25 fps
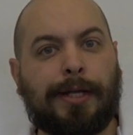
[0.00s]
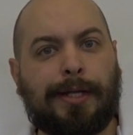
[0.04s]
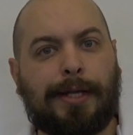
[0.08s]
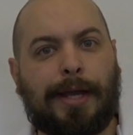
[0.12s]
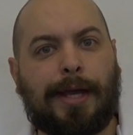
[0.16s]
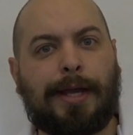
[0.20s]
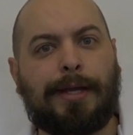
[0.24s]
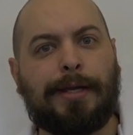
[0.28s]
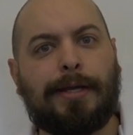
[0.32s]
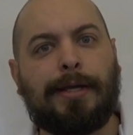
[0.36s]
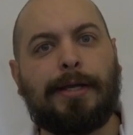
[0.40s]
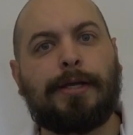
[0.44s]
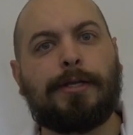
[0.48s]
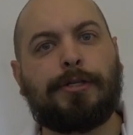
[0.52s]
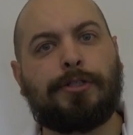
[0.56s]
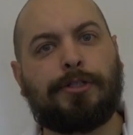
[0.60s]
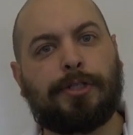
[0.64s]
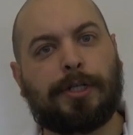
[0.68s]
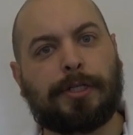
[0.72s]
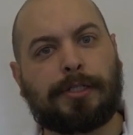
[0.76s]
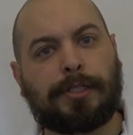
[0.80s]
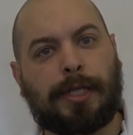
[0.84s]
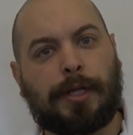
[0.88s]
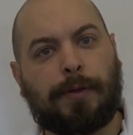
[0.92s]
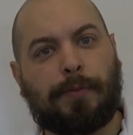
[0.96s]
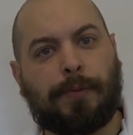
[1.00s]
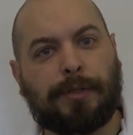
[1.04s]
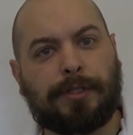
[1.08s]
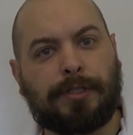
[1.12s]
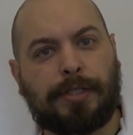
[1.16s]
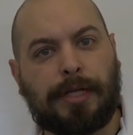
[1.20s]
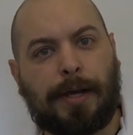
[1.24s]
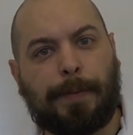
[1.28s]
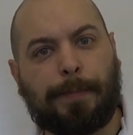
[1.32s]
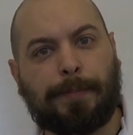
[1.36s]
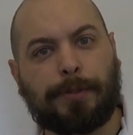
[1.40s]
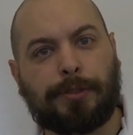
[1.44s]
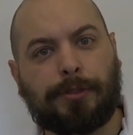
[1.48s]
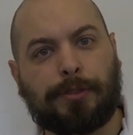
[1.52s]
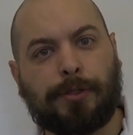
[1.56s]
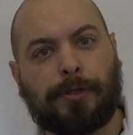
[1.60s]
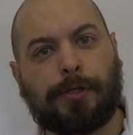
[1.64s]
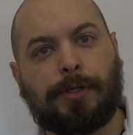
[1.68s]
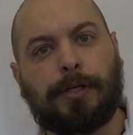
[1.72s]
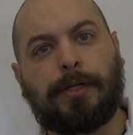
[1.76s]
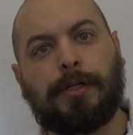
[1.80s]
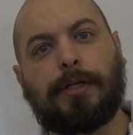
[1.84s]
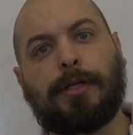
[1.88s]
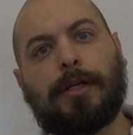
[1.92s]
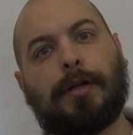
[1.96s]
Again, just like with
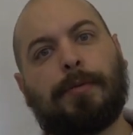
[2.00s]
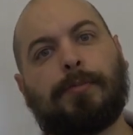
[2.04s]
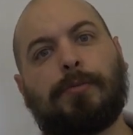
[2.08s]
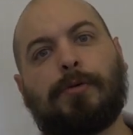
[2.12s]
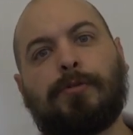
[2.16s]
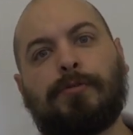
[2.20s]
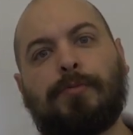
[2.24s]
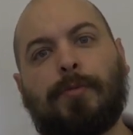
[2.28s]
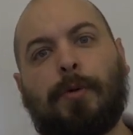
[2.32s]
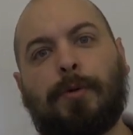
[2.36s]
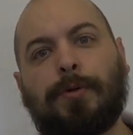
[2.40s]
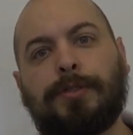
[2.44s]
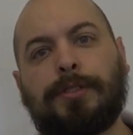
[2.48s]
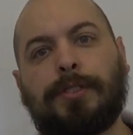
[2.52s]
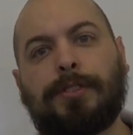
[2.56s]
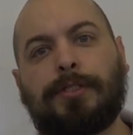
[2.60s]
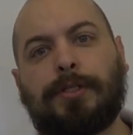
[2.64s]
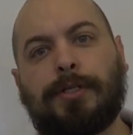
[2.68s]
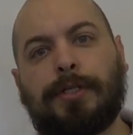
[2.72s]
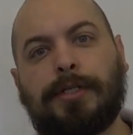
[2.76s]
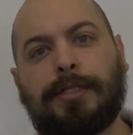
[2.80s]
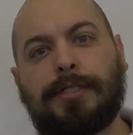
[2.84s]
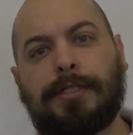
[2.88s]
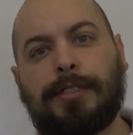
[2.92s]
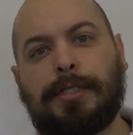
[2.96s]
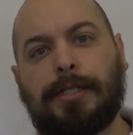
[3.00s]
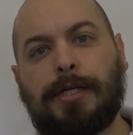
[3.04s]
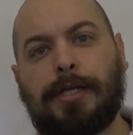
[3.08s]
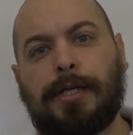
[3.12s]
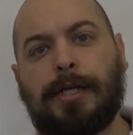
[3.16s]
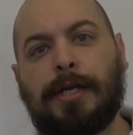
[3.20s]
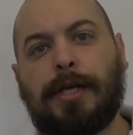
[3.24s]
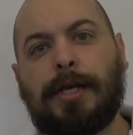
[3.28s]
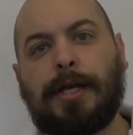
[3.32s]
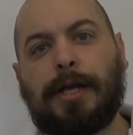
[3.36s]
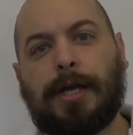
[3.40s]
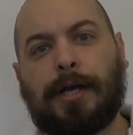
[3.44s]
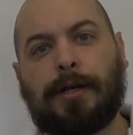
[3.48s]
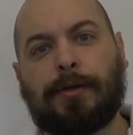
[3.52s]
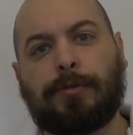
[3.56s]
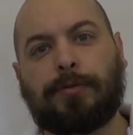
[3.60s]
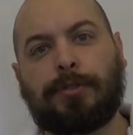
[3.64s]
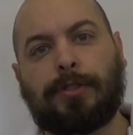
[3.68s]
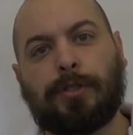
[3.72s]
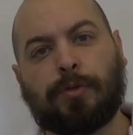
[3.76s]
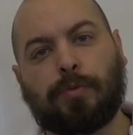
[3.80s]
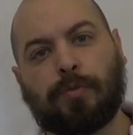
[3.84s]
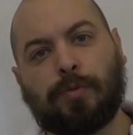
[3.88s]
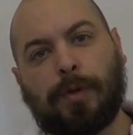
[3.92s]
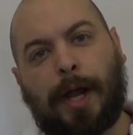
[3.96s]
temperature, number of moles is going to see a
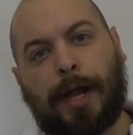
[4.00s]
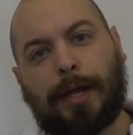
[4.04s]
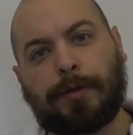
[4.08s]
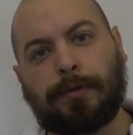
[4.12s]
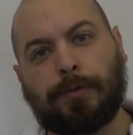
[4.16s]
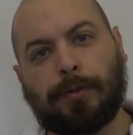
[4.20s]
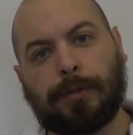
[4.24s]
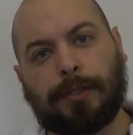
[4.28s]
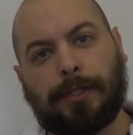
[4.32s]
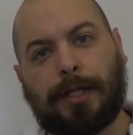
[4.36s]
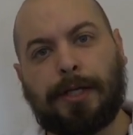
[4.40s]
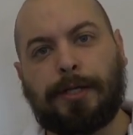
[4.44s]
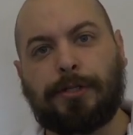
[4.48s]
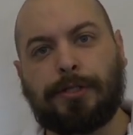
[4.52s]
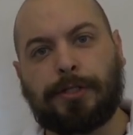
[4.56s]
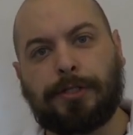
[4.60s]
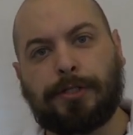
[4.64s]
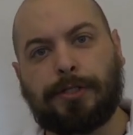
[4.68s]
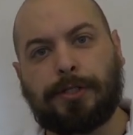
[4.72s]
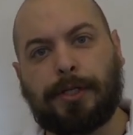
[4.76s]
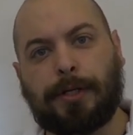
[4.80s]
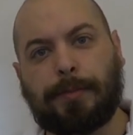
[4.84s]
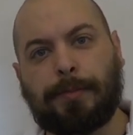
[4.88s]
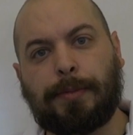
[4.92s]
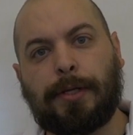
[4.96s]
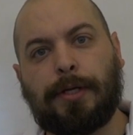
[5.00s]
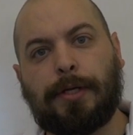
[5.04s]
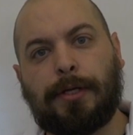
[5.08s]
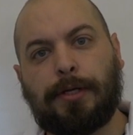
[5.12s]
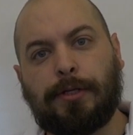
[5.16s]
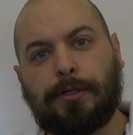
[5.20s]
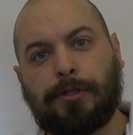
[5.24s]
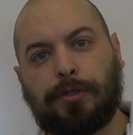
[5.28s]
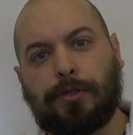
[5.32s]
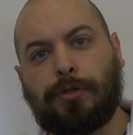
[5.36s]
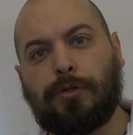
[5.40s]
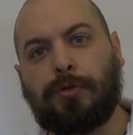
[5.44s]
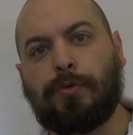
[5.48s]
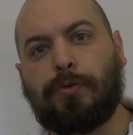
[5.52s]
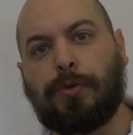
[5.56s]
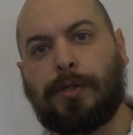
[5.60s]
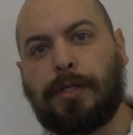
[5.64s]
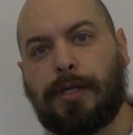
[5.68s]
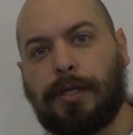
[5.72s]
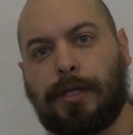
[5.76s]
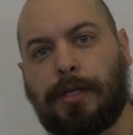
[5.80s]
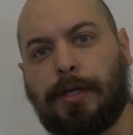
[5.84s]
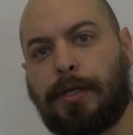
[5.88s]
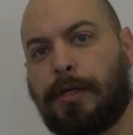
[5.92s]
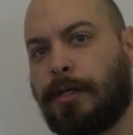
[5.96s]
direct relationship to
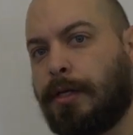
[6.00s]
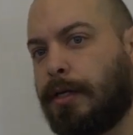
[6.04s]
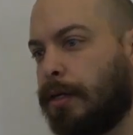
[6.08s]
the